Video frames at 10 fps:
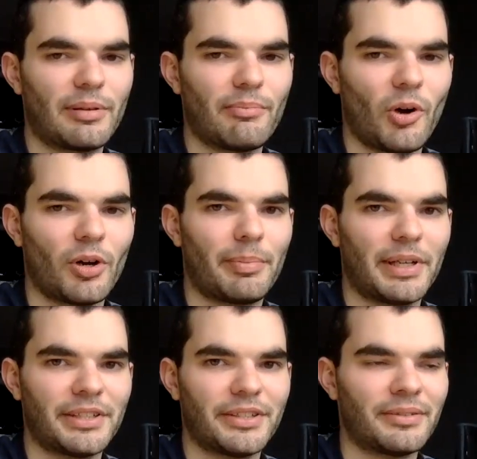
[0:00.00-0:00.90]
in my
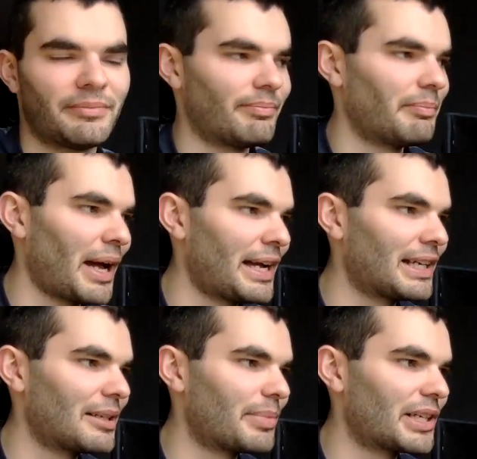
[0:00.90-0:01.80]
opinion,
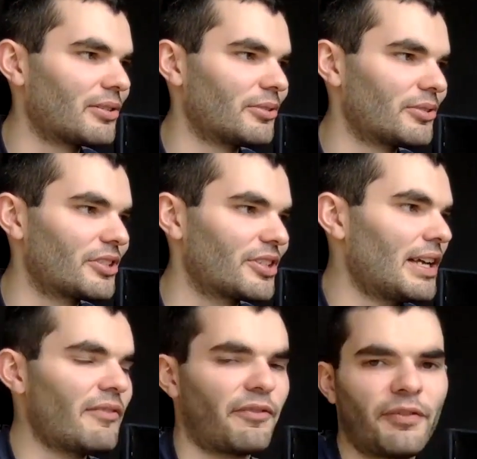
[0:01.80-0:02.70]
mainly because
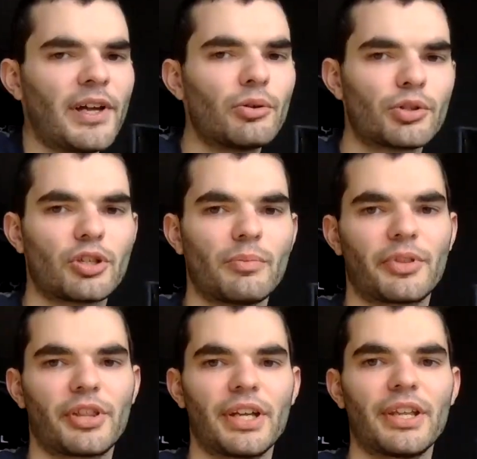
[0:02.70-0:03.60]
it feels
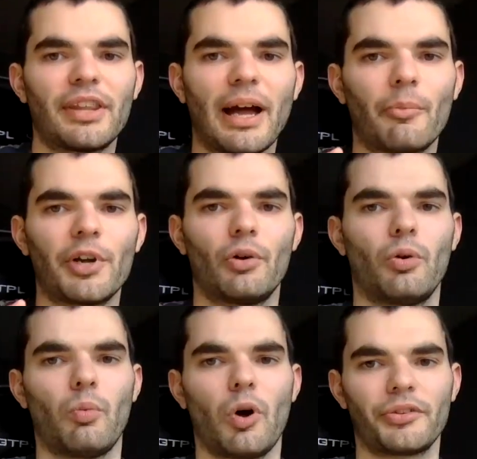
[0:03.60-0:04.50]
something that we
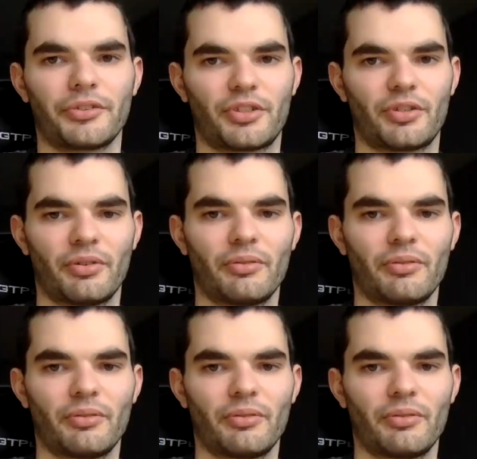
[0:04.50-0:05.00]
all want.